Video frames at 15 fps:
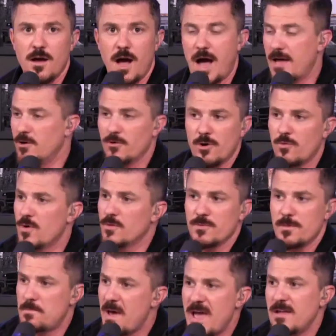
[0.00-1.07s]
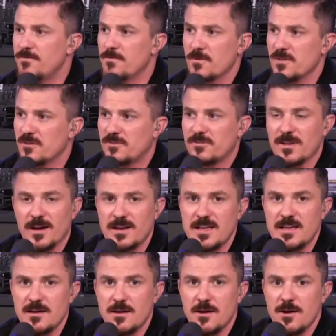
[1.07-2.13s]
I don't know what we paid for this
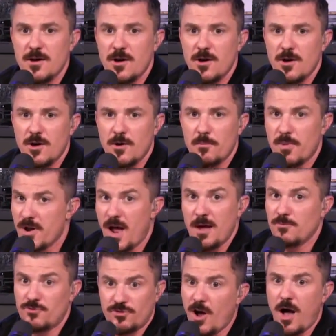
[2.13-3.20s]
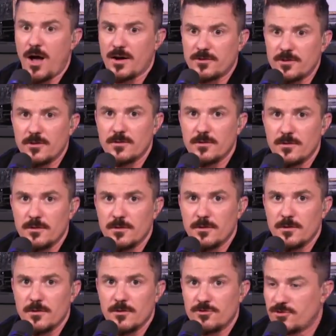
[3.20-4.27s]
study, but I'm shocked.
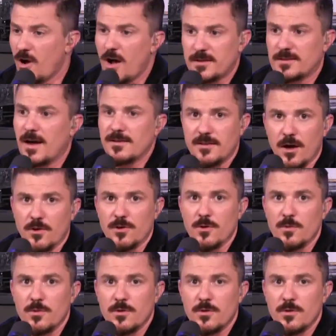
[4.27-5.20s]
Shocked, I tell you.